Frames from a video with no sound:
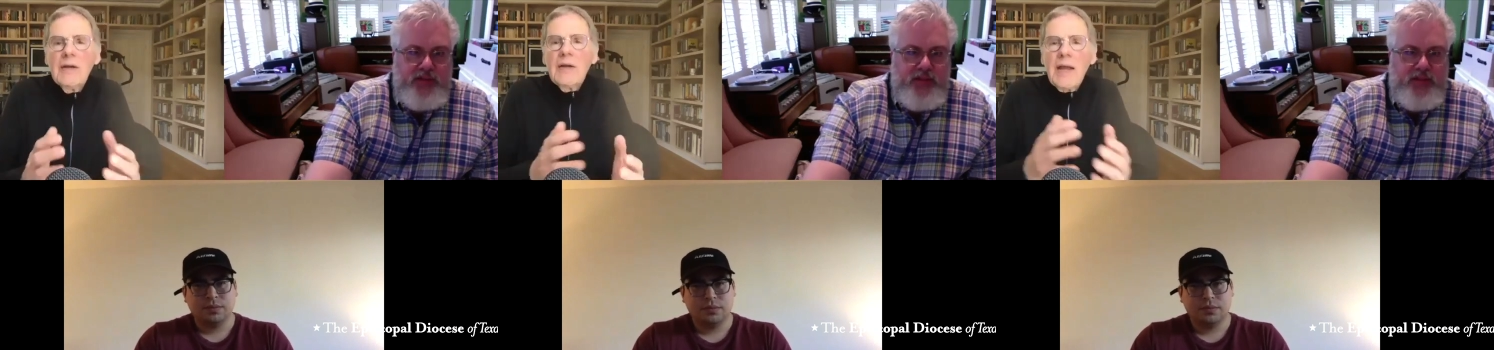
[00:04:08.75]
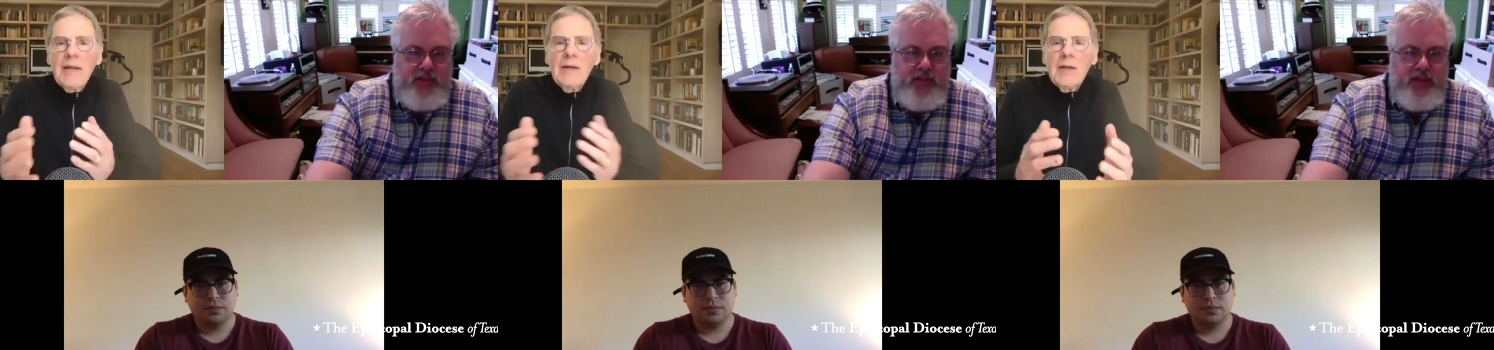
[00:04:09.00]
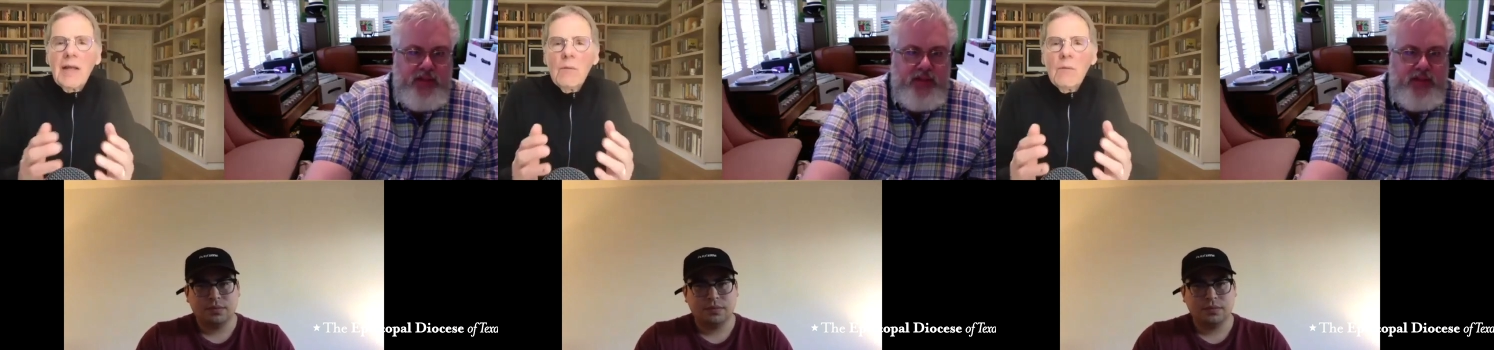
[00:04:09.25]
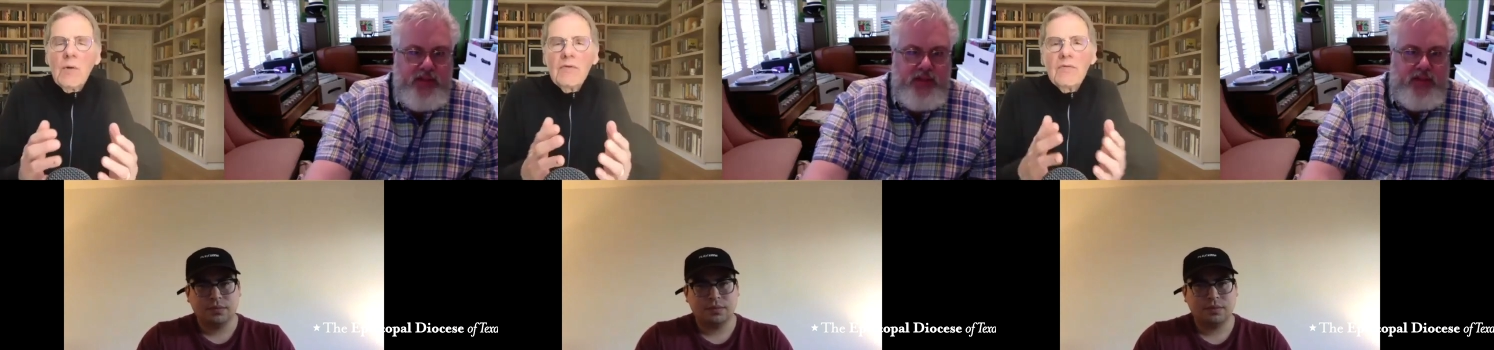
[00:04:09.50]
Speaker 1: And and
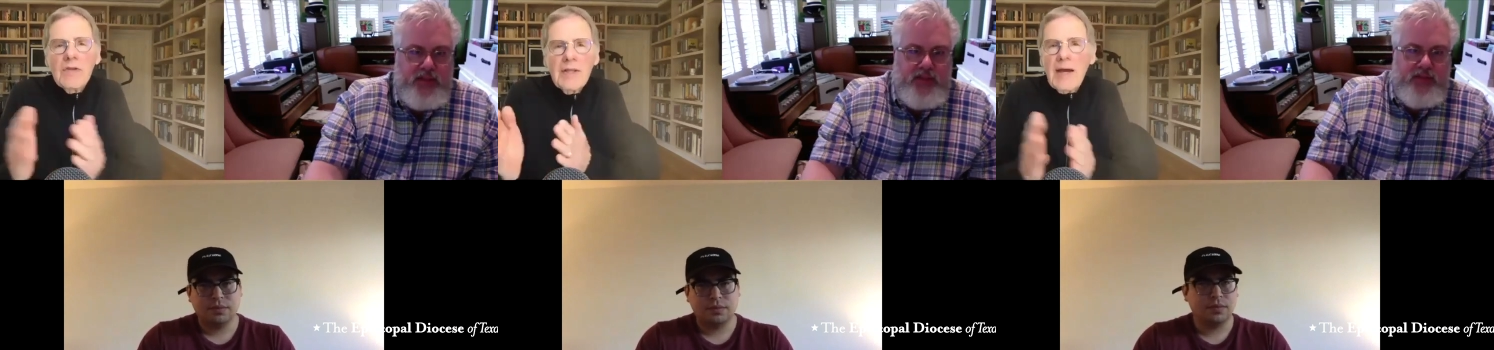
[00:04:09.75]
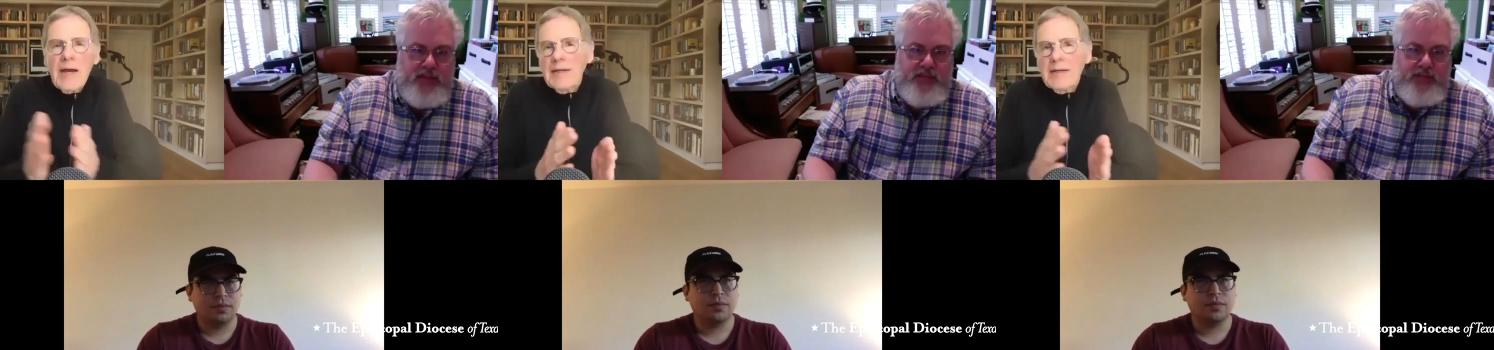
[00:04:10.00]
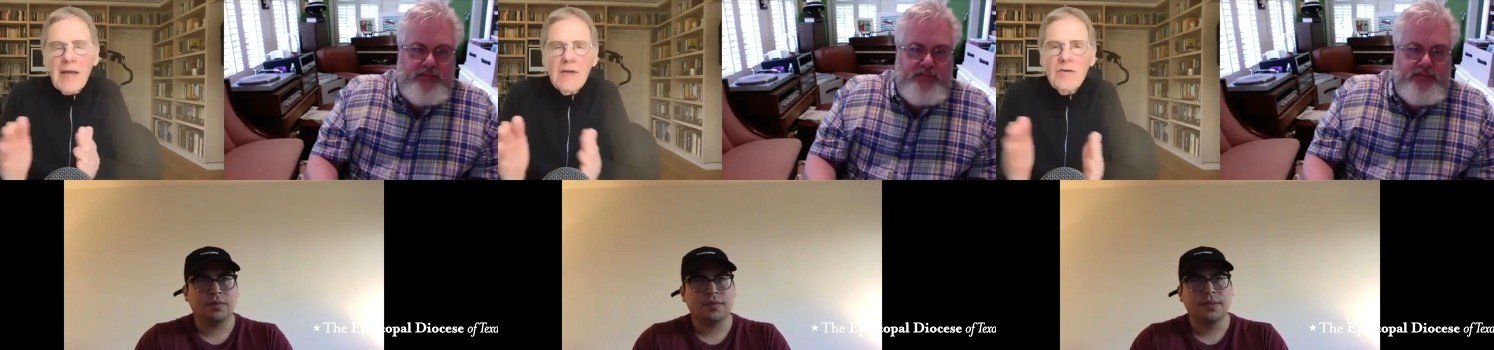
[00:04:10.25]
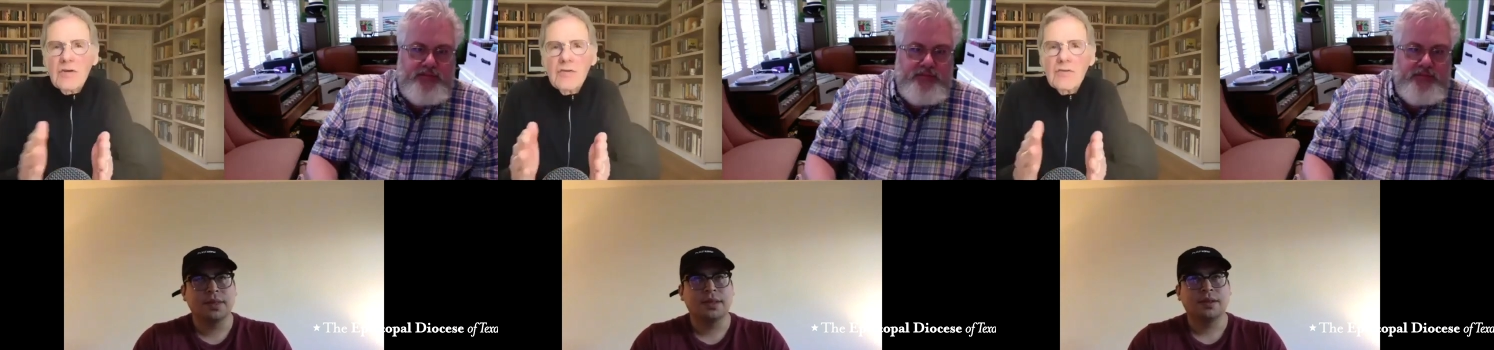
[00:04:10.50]
we see that
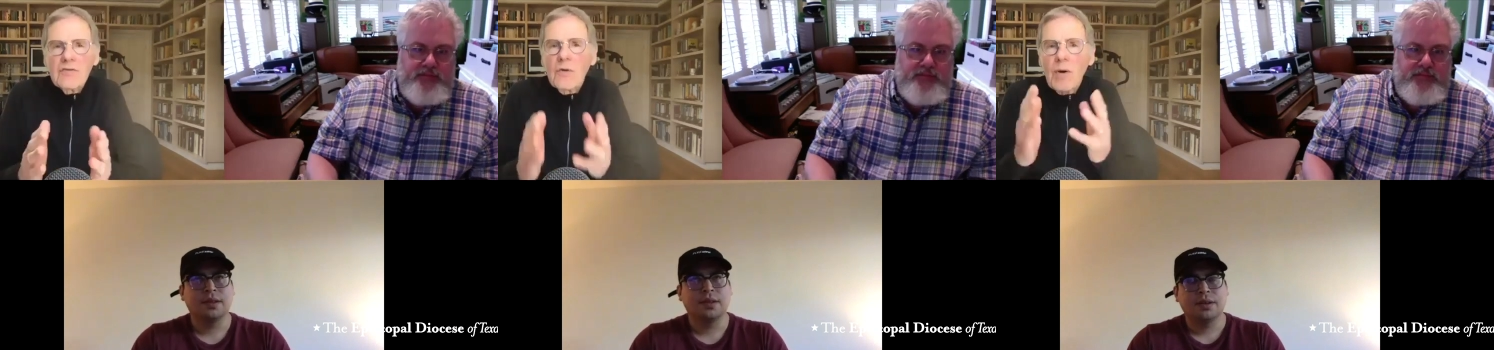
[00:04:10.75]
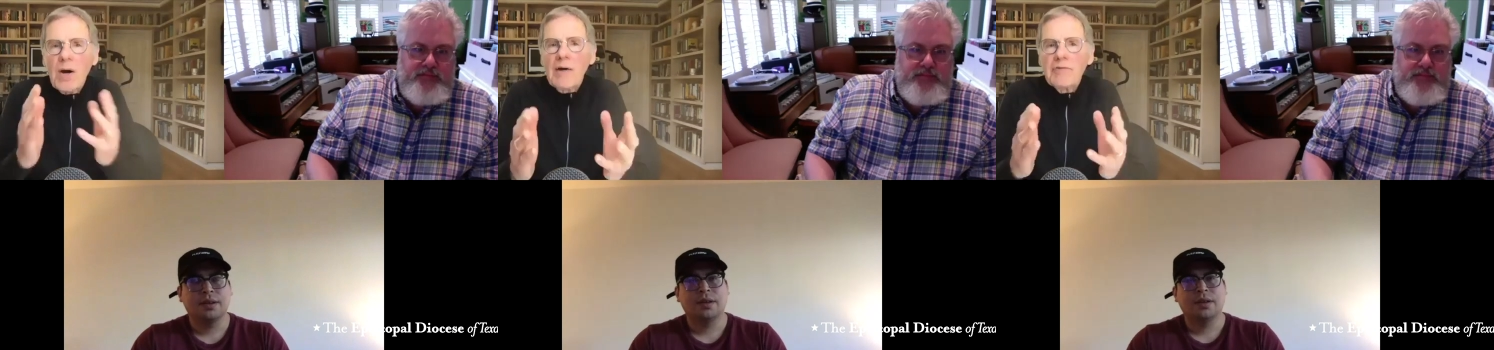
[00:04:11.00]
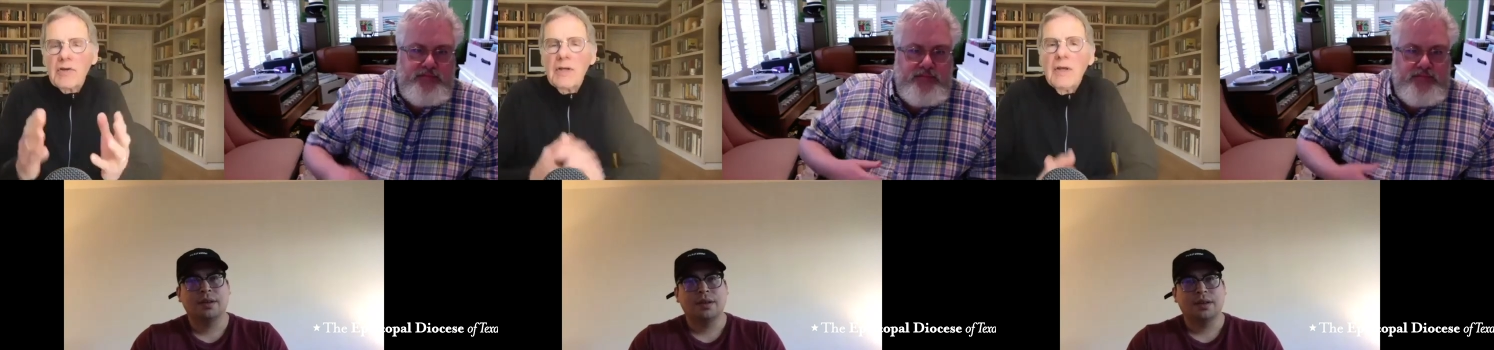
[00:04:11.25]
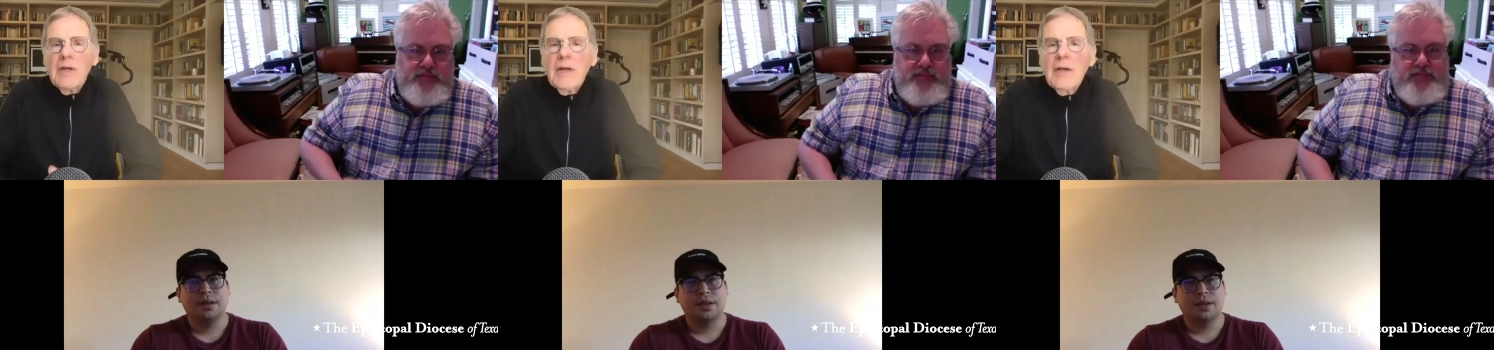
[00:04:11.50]
tension so often
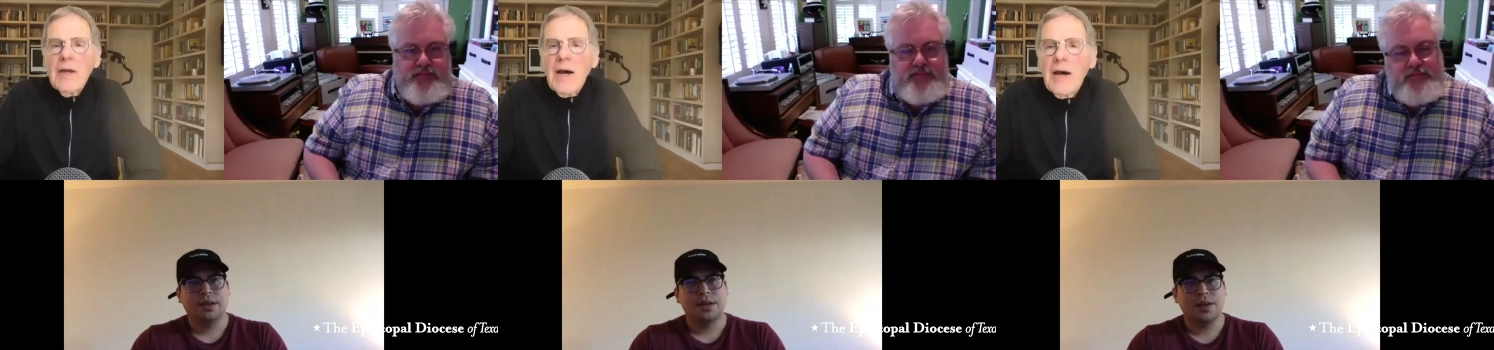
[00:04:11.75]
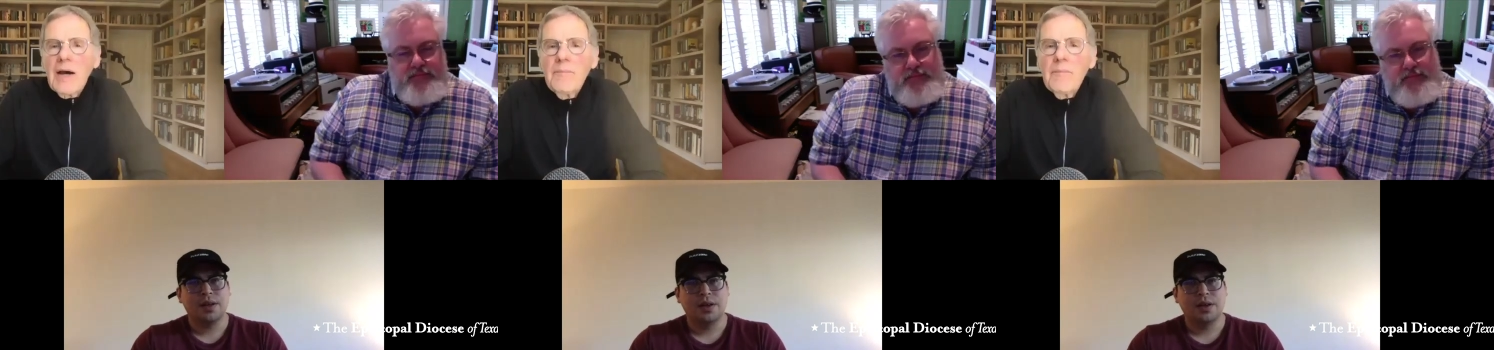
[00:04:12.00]
um,